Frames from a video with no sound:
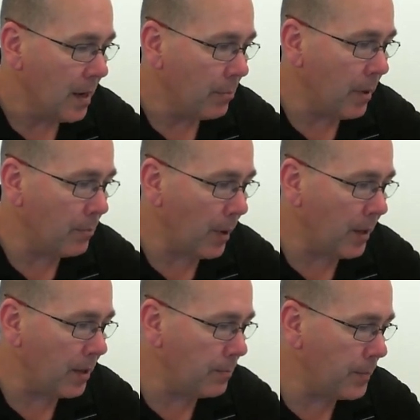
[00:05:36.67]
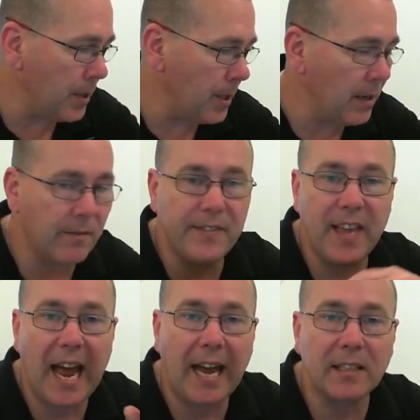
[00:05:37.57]
But by the beauty of
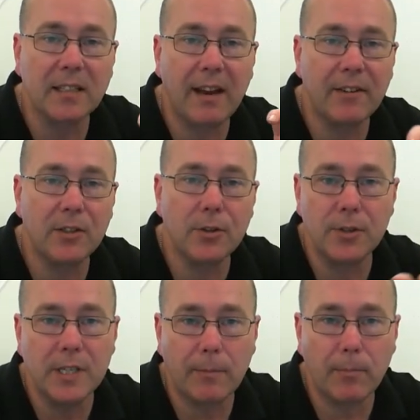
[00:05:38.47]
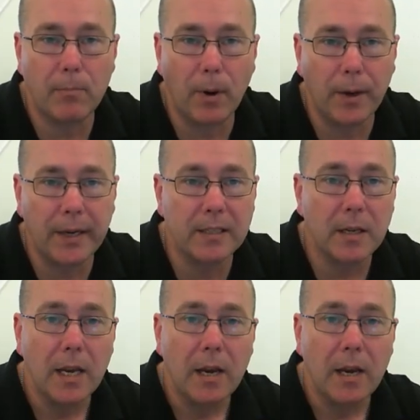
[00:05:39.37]
that, having two separate bodies